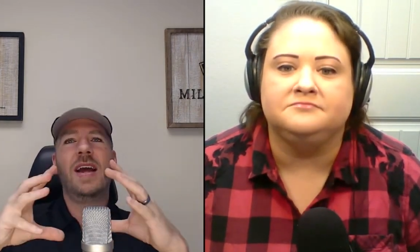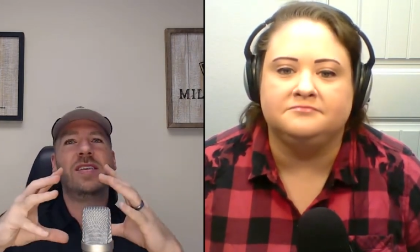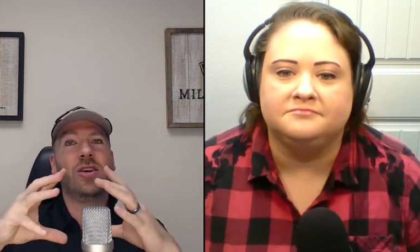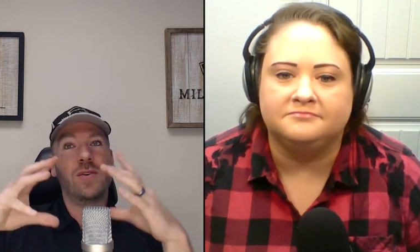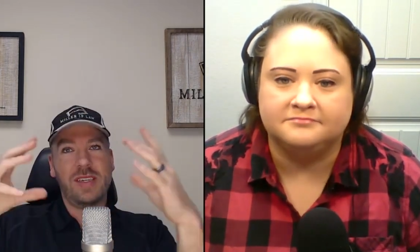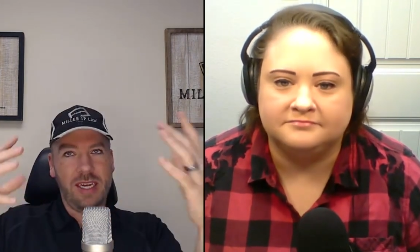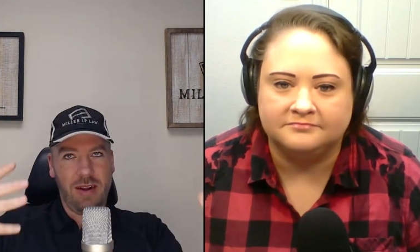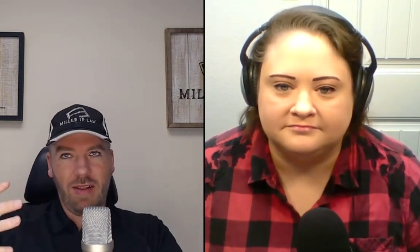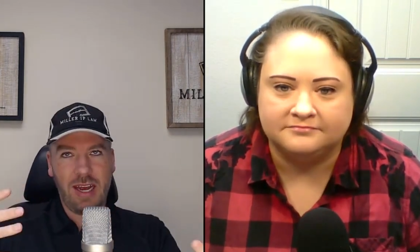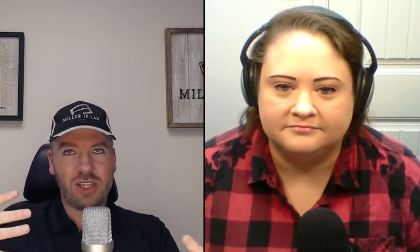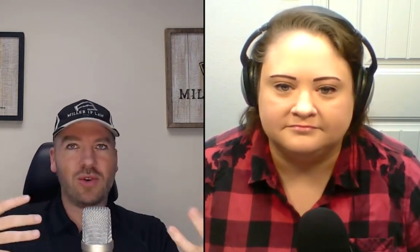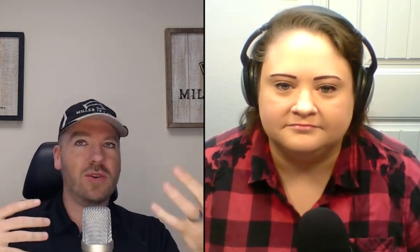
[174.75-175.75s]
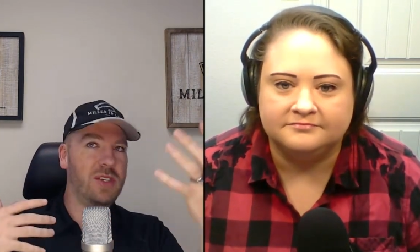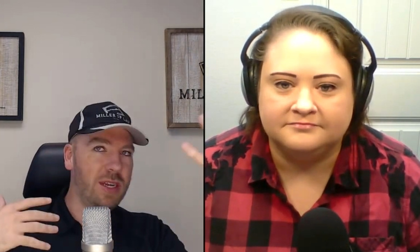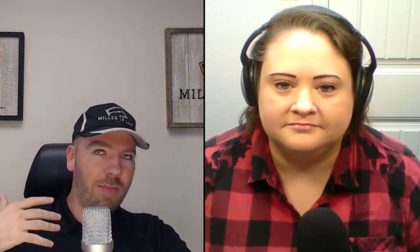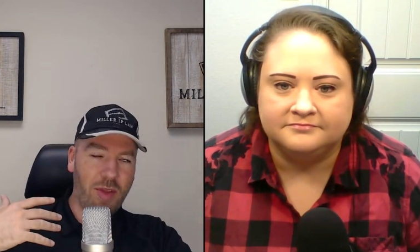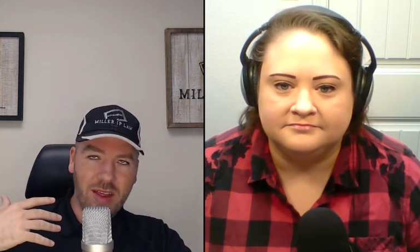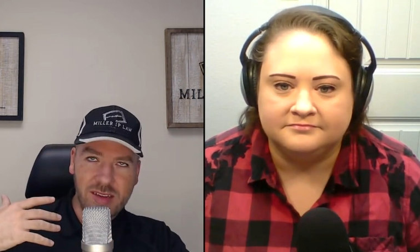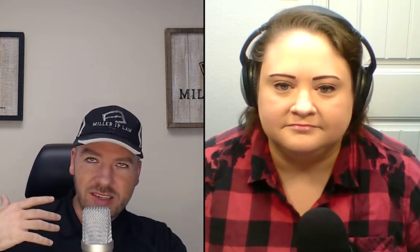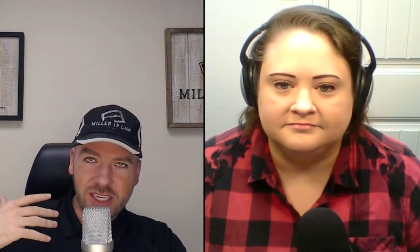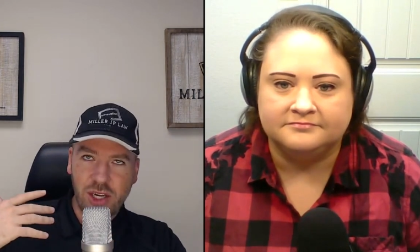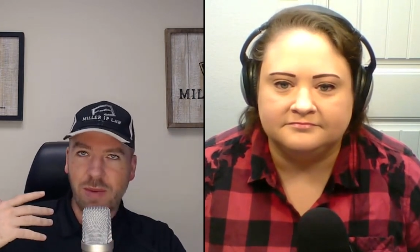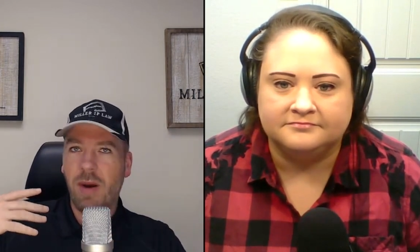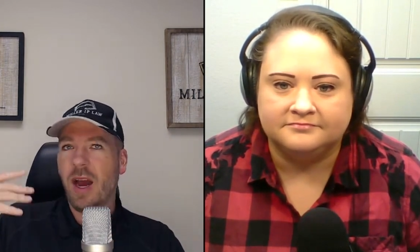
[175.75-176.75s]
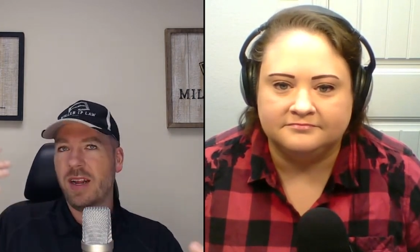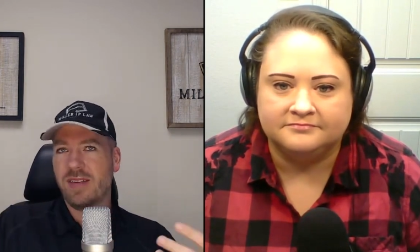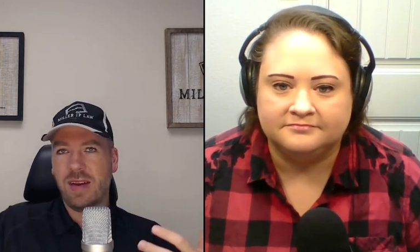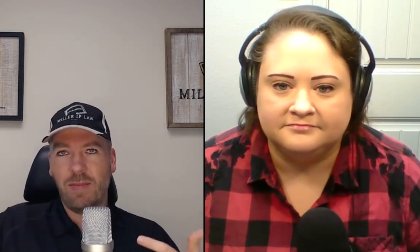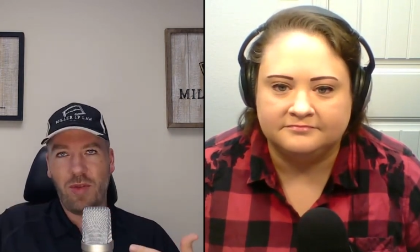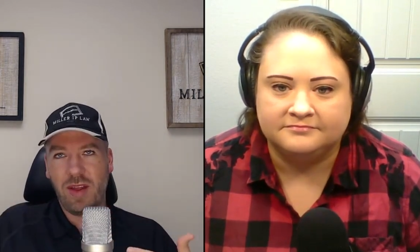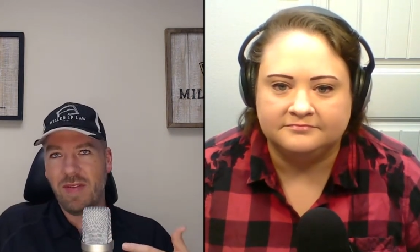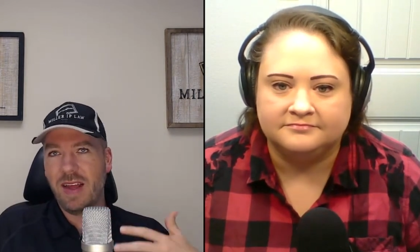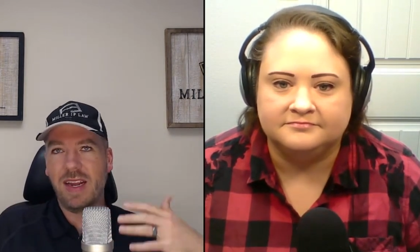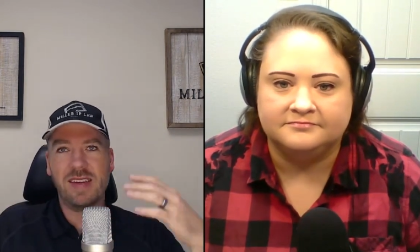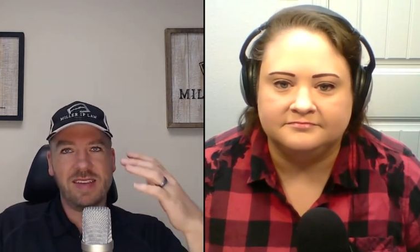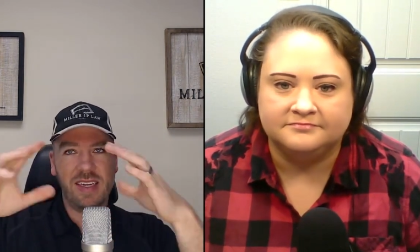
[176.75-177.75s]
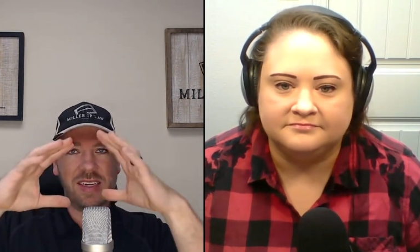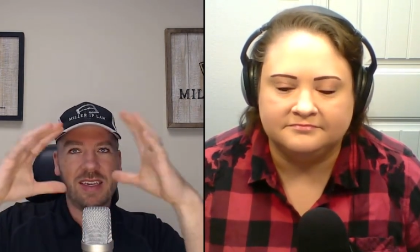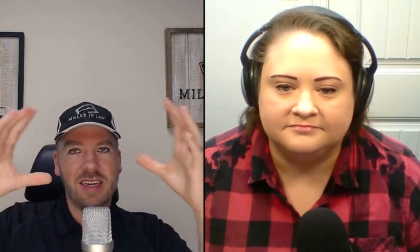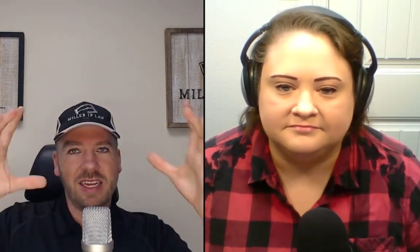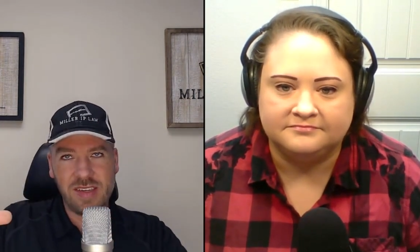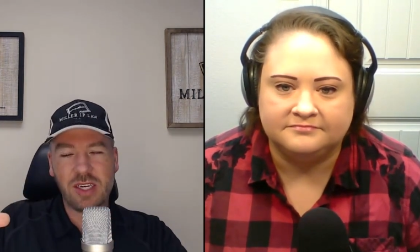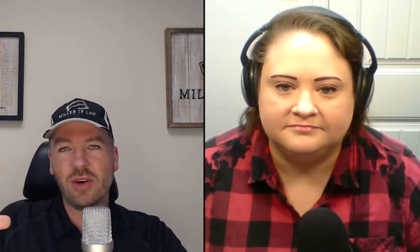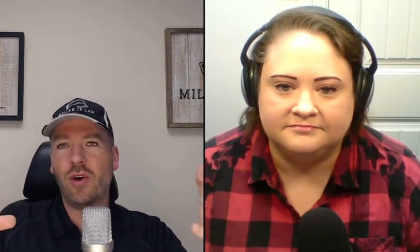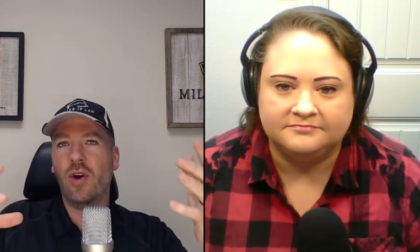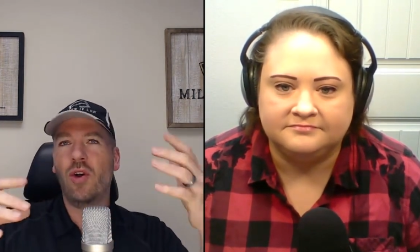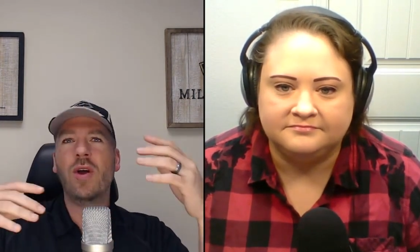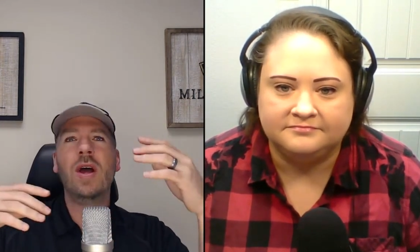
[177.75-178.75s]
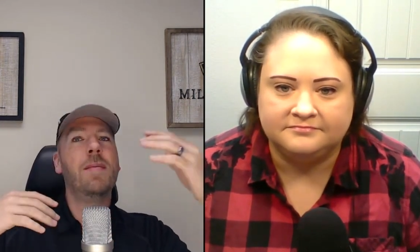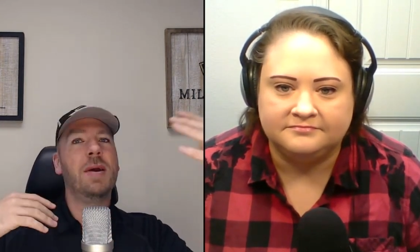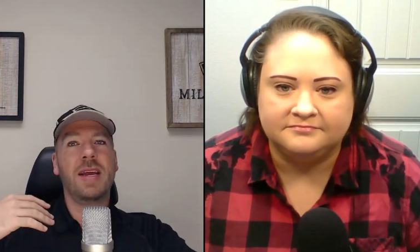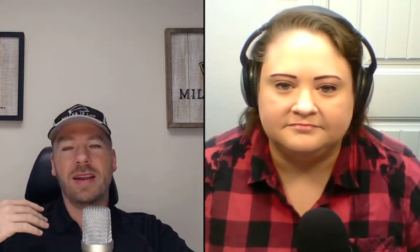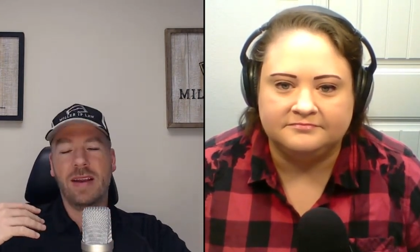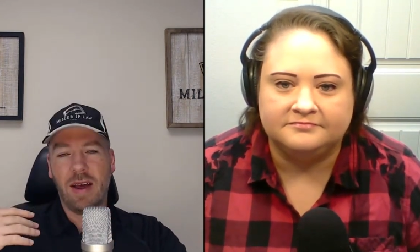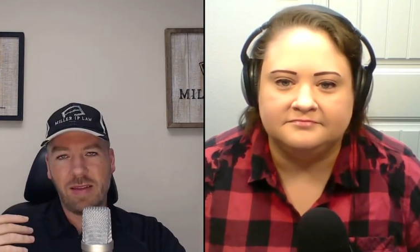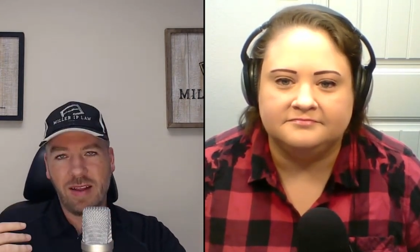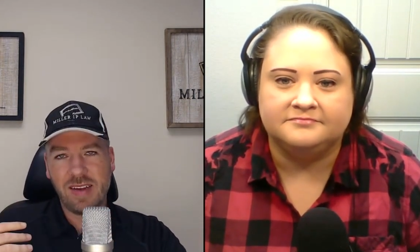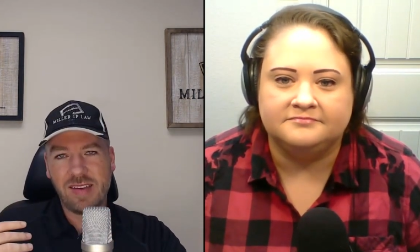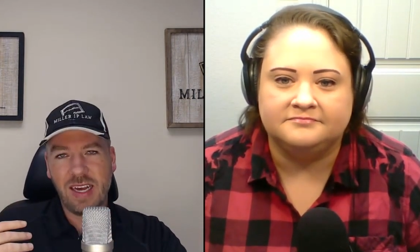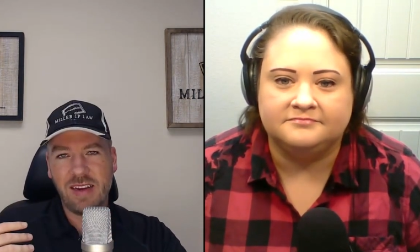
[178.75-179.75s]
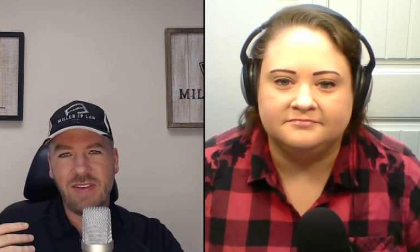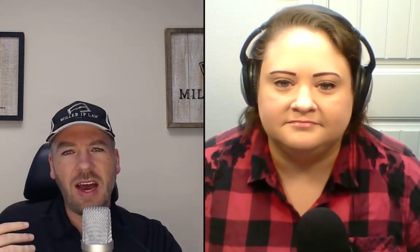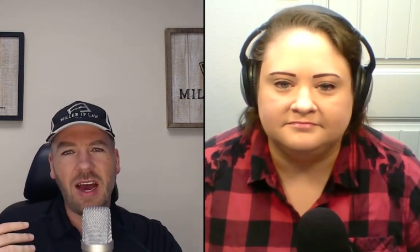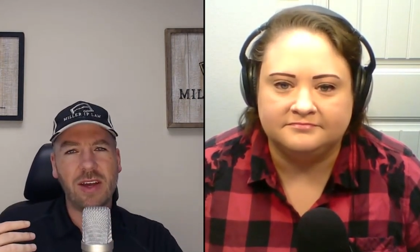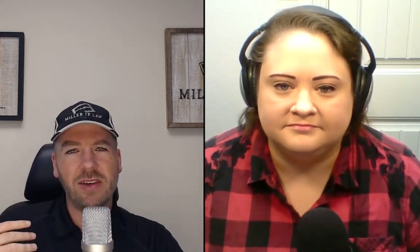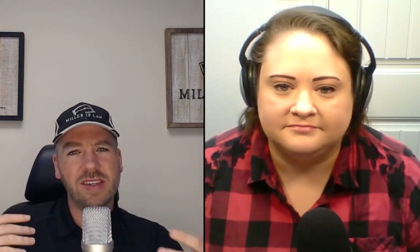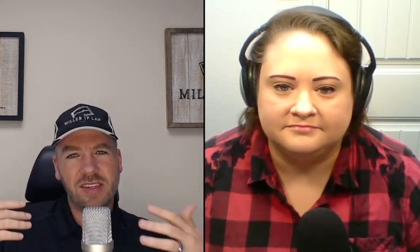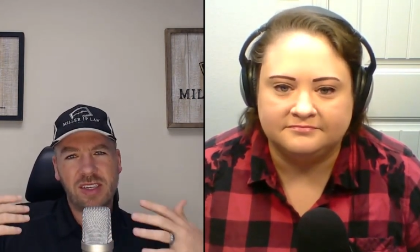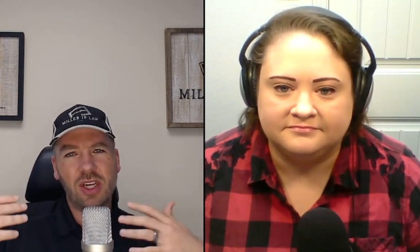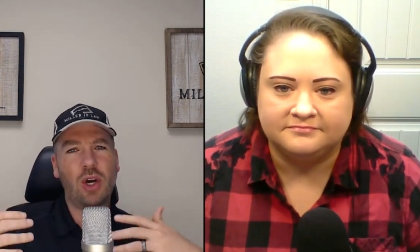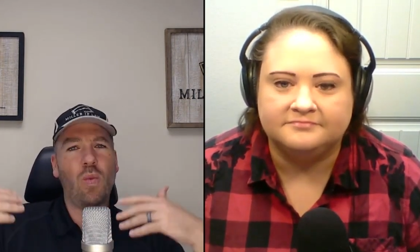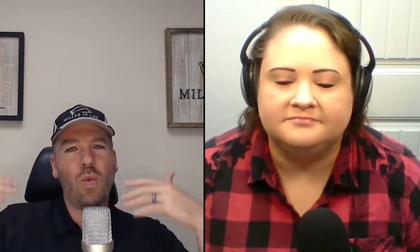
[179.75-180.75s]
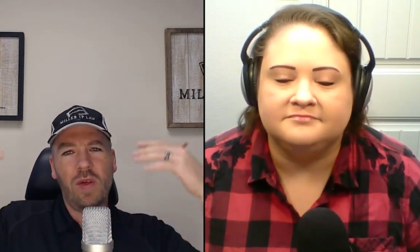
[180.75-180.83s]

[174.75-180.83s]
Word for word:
Speaker 1: And so it's intellectual, something that's in your mind, something that isn't physical, but nonetheless has values. And so